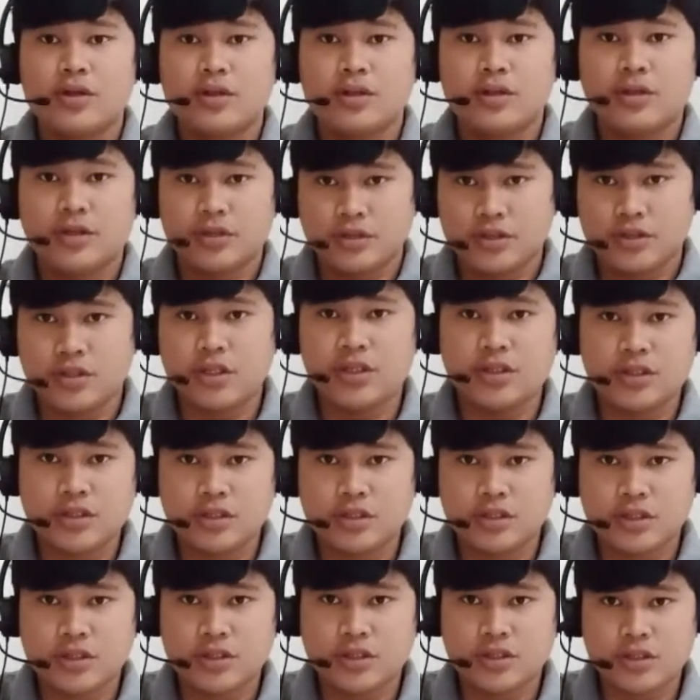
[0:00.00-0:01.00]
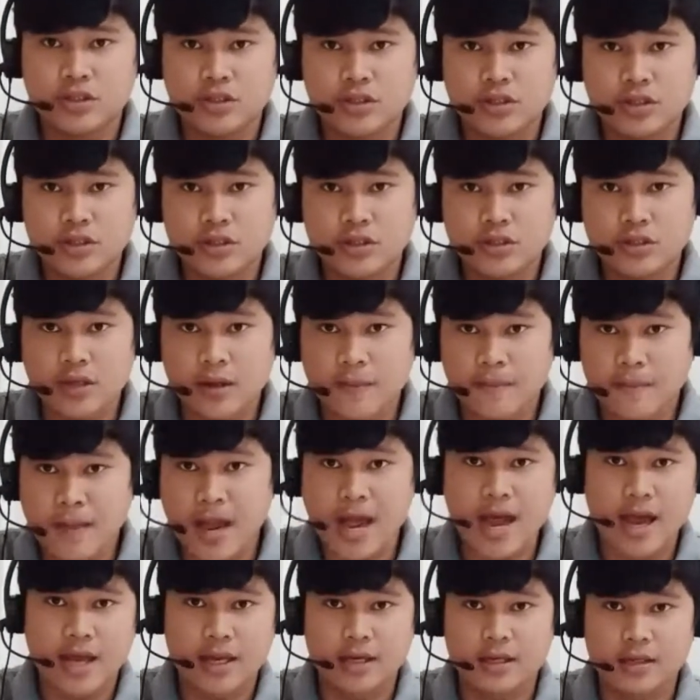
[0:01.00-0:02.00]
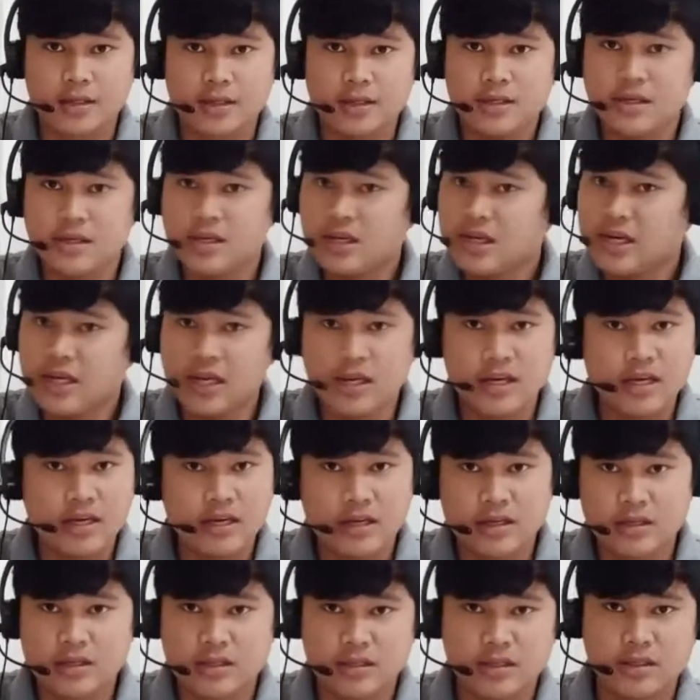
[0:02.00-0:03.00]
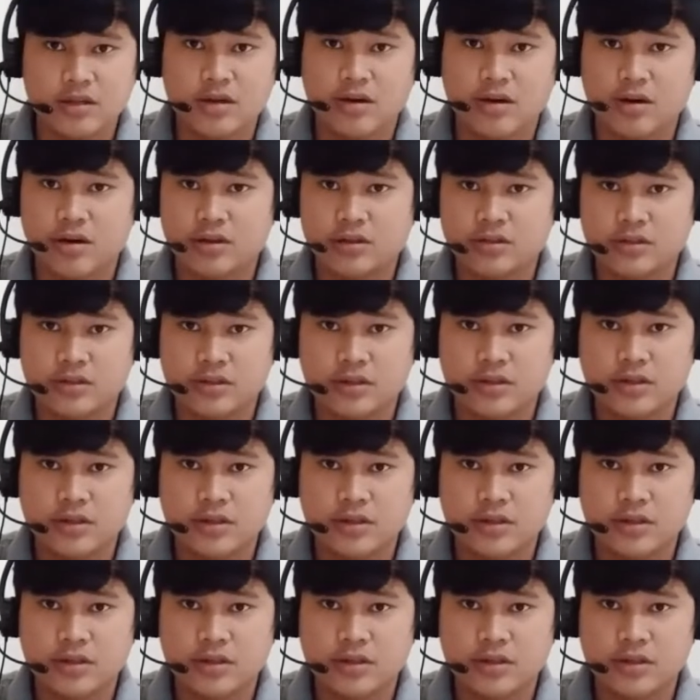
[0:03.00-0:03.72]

that Jesus is just a man. He is not.